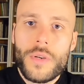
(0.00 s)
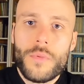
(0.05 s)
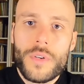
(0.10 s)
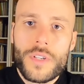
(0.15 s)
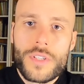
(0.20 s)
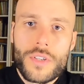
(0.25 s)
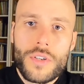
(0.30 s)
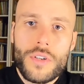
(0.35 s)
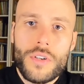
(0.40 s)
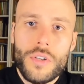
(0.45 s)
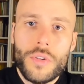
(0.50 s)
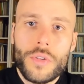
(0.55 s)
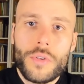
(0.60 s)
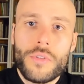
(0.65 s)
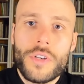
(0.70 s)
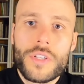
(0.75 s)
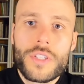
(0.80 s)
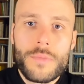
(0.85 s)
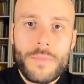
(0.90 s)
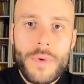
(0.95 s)
what's called
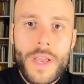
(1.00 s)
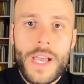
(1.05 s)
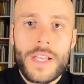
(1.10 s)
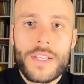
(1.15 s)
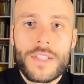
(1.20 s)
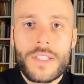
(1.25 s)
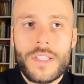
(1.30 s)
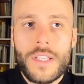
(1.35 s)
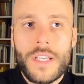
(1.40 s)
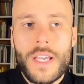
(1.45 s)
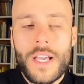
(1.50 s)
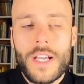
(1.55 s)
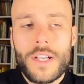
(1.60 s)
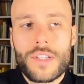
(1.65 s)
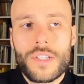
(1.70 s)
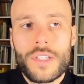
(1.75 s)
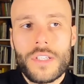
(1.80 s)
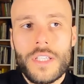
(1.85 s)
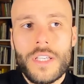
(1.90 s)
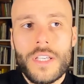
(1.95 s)
Chrism Mass, and they
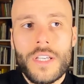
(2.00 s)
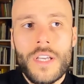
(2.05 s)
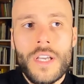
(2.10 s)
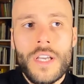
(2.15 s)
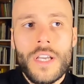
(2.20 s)
actually